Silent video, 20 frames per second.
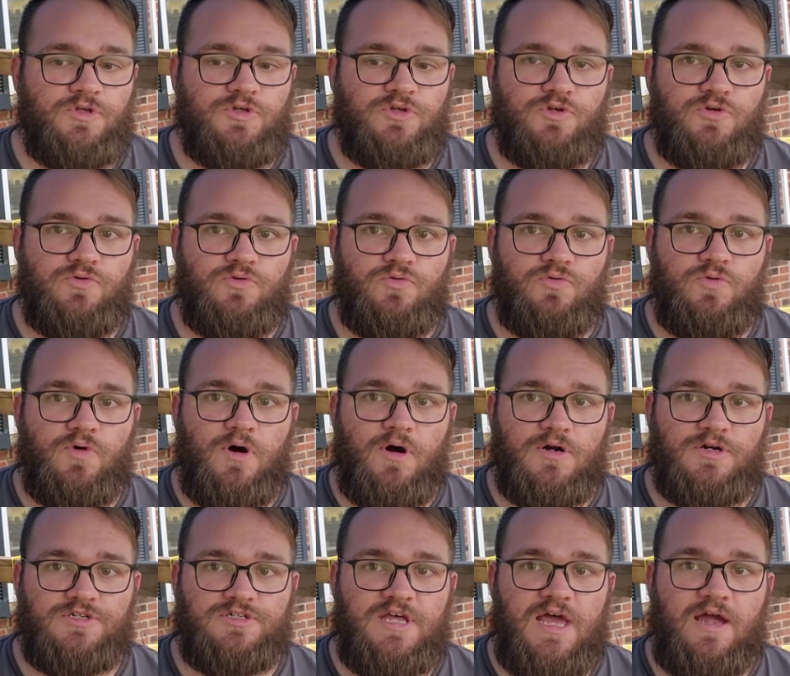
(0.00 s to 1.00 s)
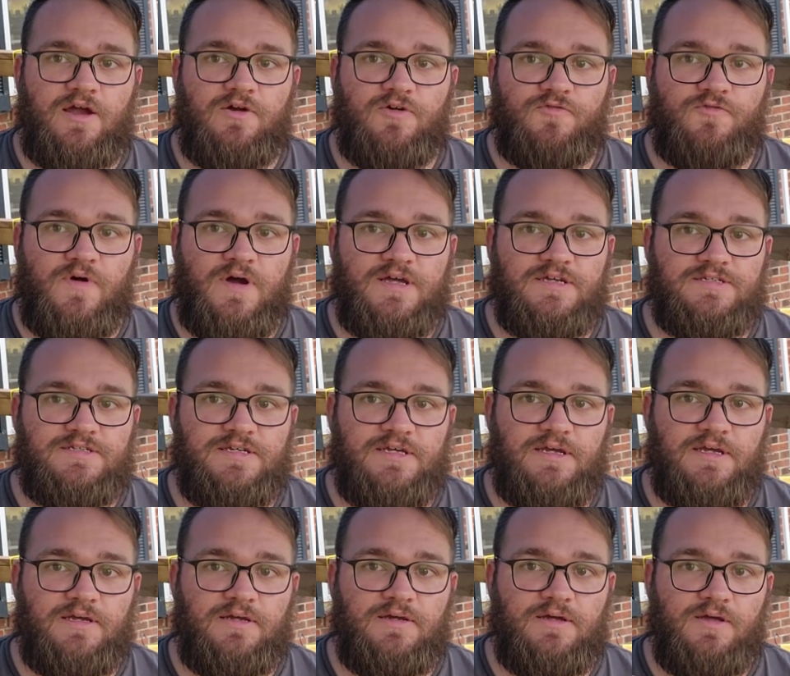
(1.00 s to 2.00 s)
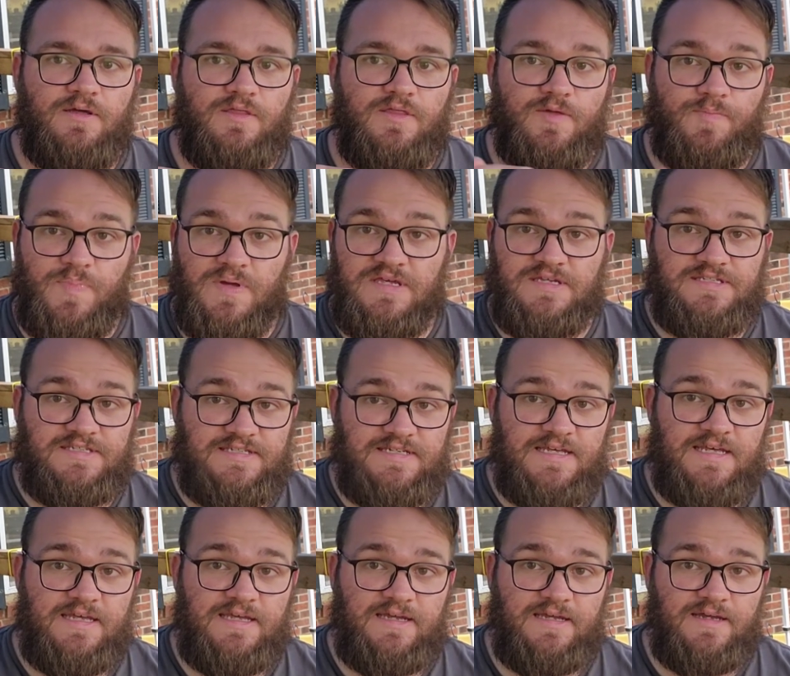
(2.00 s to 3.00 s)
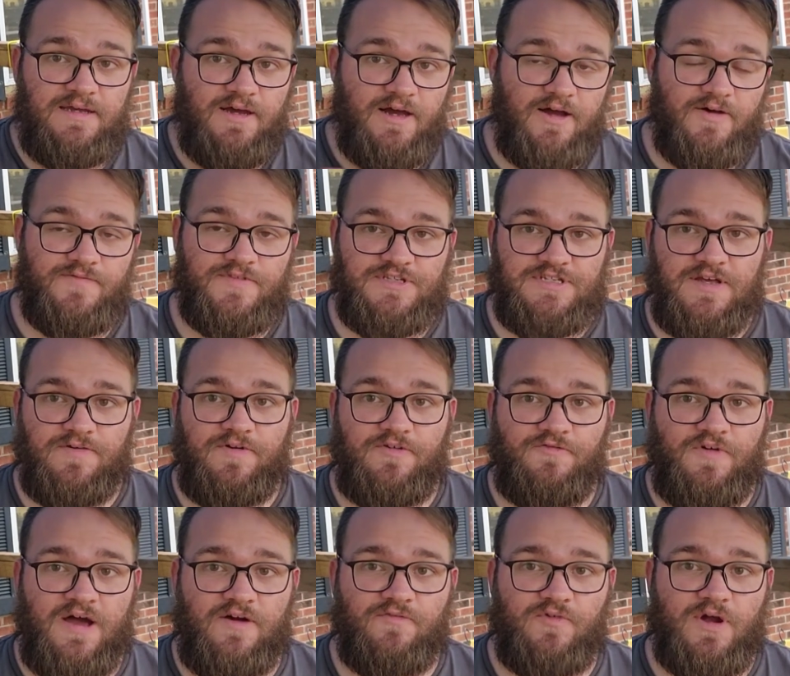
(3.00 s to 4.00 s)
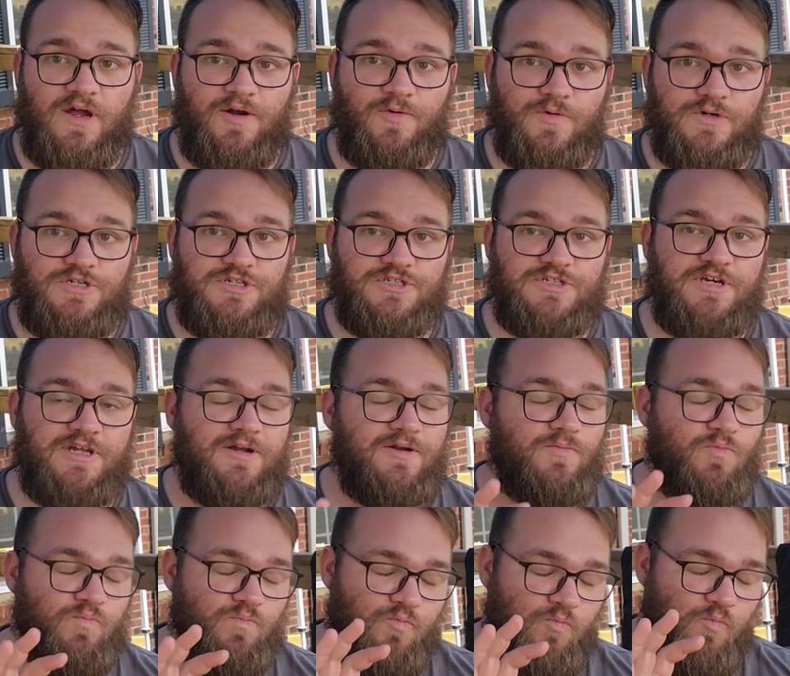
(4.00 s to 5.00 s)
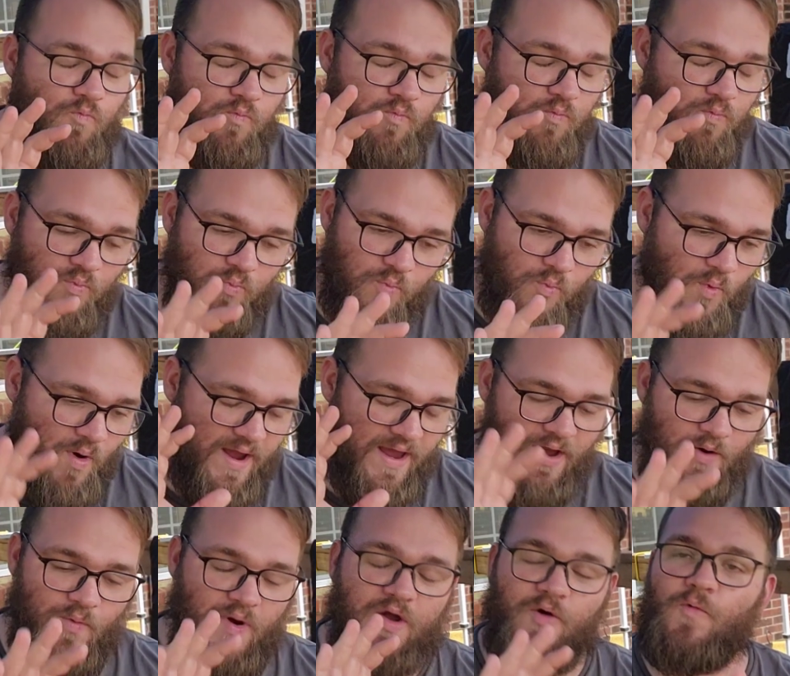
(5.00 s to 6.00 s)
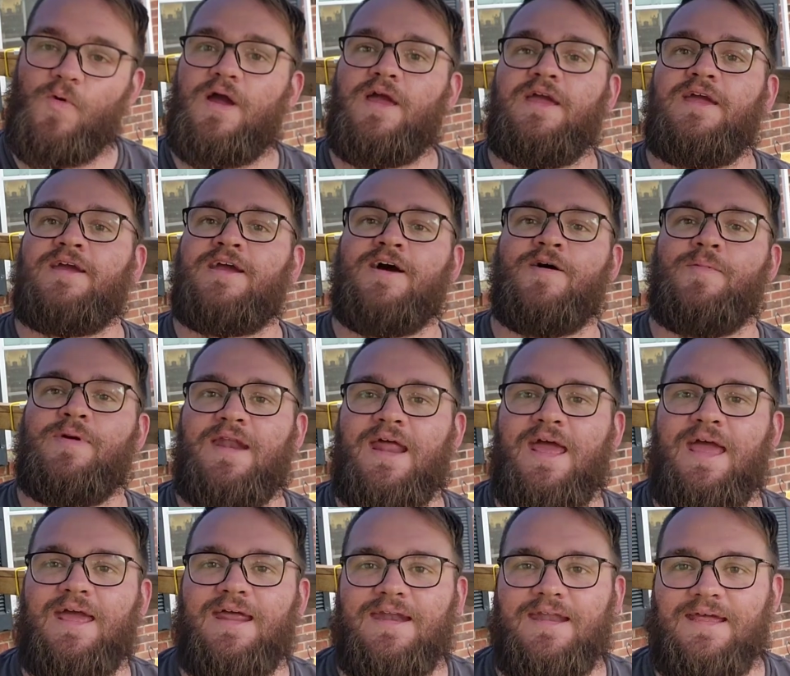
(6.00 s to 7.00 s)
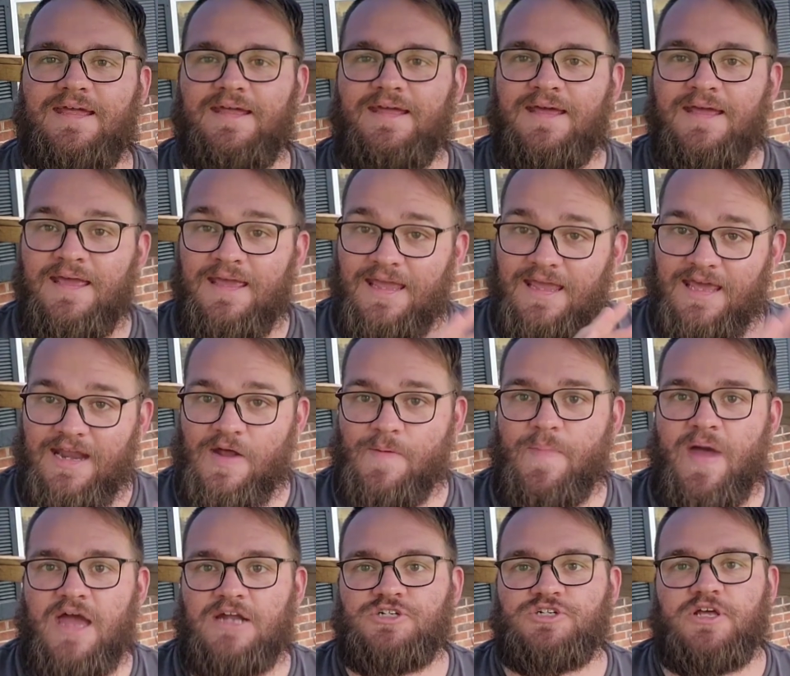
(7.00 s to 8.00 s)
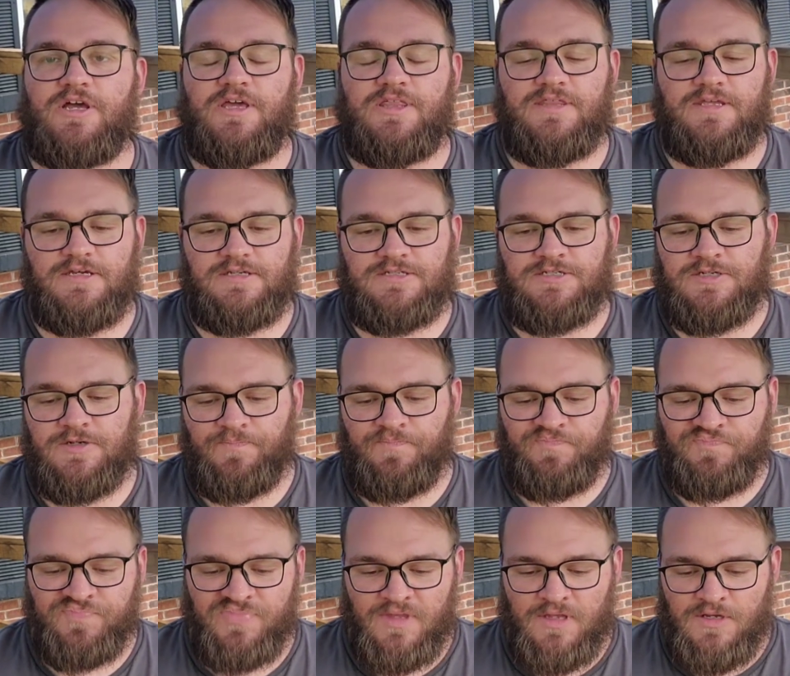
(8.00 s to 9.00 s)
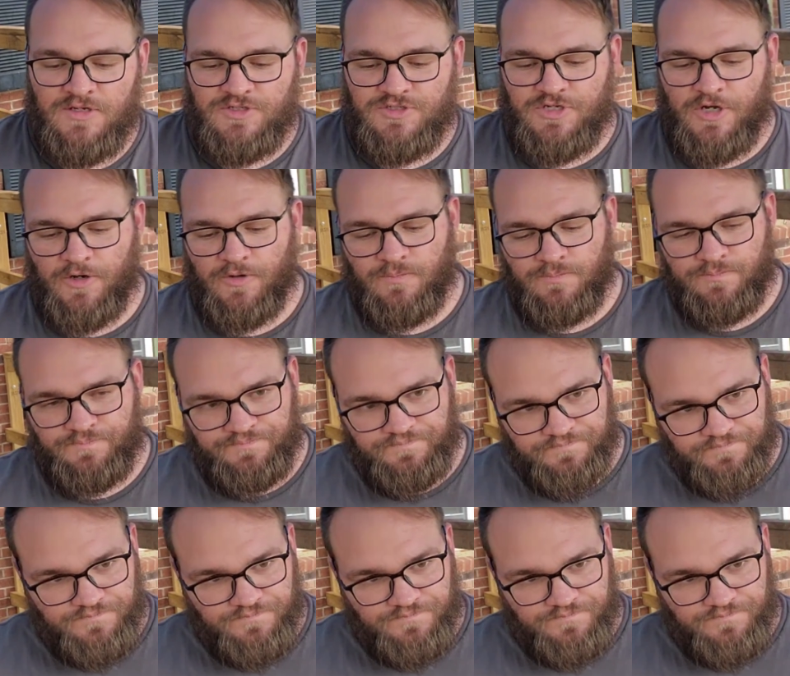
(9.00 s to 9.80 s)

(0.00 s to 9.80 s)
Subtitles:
you are sacrificing the BC of the 75 grain, which is going to way come in handy in a match like this. So,